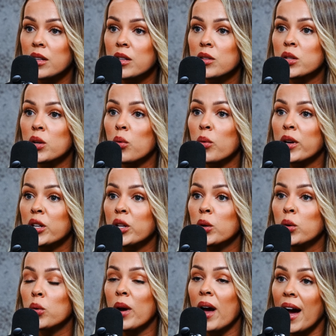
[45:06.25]
So when
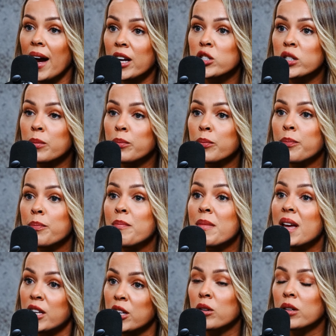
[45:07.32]
you actually
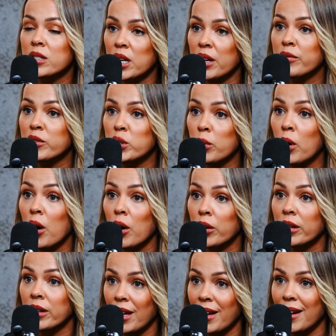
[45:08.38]
make yourself do hard
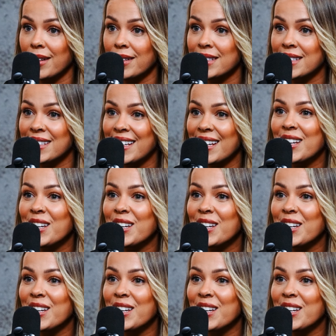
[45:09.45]
things,